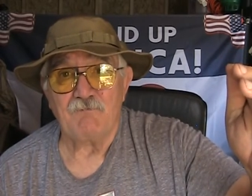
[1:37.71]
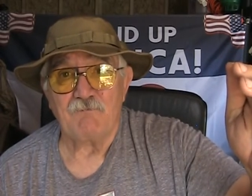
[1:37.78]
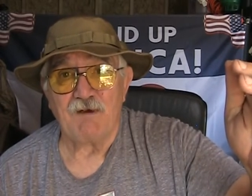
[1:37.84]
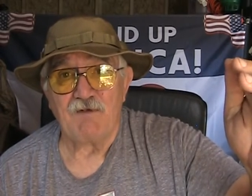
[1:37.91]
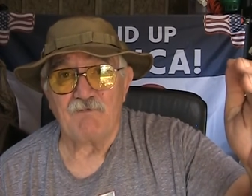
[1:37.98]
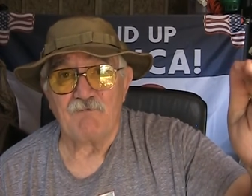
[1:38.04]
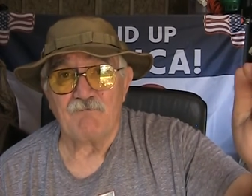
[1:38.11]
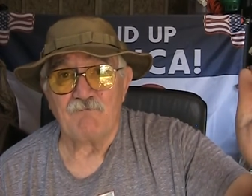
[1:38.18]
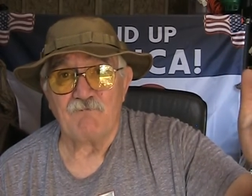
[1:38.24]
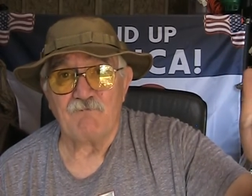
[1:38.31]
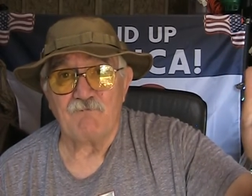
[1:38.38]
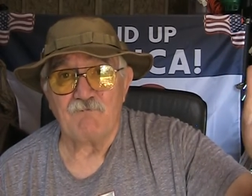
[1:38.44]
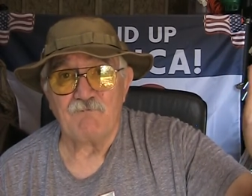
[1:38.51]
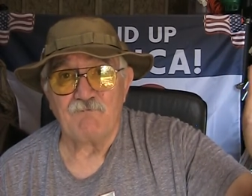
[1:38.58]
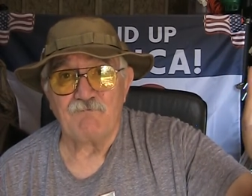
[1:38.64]
my
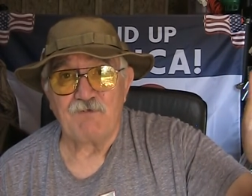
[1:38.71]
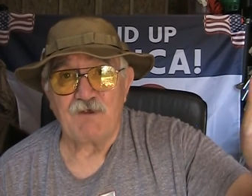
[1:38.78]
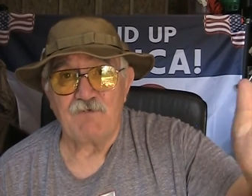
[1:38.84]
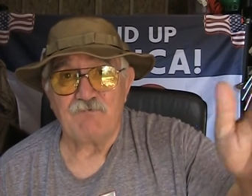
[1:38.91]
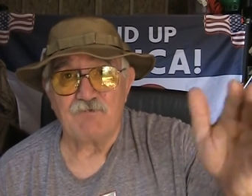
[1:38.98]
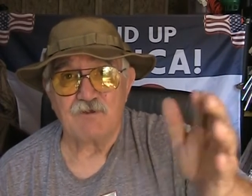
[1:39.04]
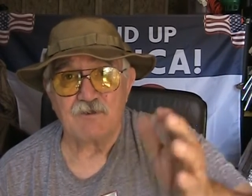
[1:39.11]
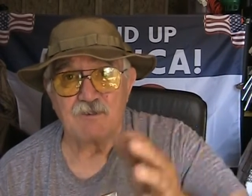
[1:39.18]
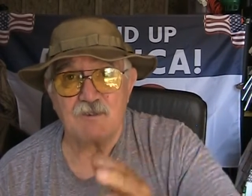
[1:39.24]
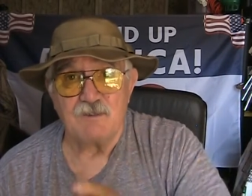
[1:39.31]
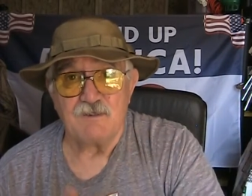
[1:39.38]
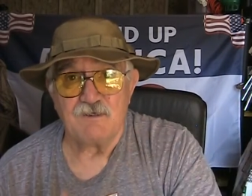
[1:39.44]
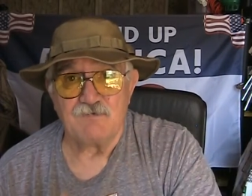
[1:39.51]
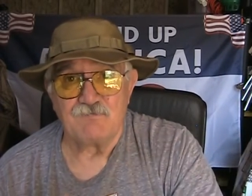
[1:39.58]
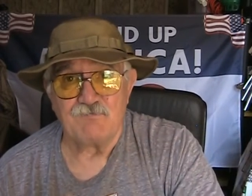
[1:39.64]
favorite to
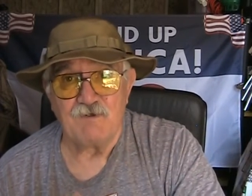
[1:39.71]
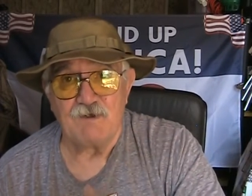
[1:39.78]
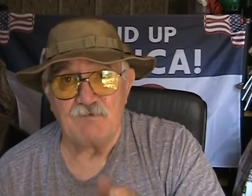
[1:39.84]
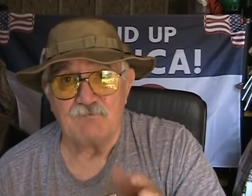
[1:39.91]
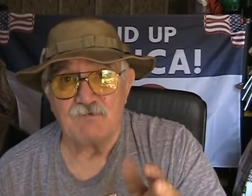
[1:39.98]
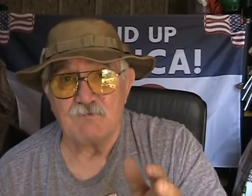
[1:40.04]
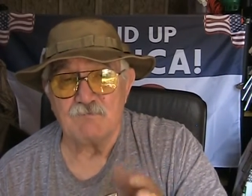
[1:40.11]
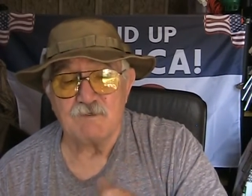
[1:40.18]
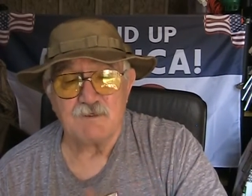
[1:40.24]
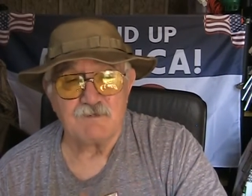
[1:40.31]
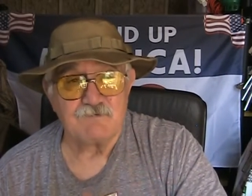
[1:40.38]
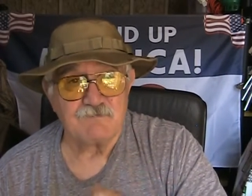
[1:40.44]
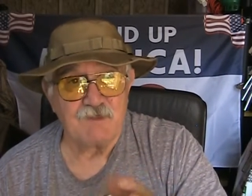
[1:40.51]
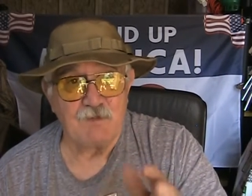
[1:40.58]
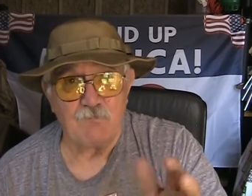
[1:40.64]
least favorite
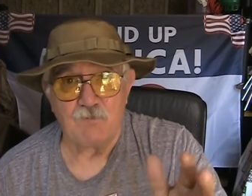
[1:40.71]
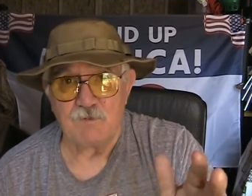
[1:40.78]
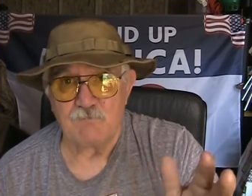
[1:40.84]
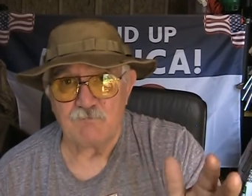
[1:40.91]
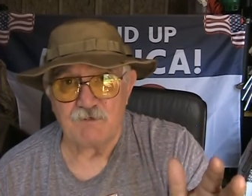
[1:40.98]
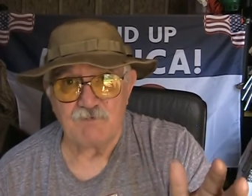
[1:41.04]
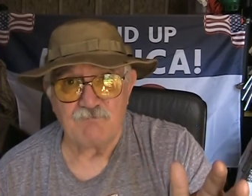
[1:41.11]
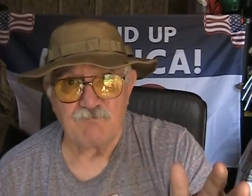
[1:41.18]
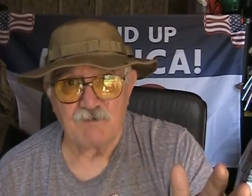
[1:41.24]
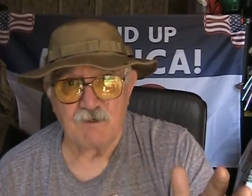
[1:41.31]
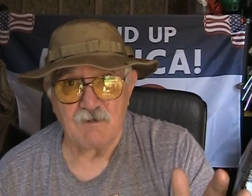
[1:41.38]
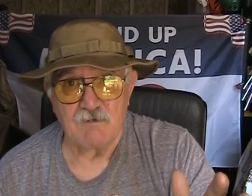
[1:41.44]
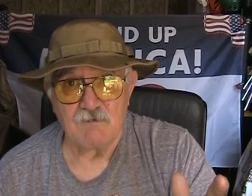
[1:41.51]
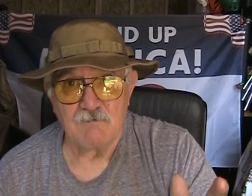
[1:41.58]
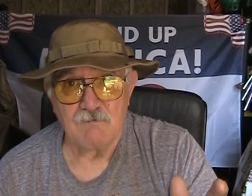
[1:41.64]
because that wouldn't be fair.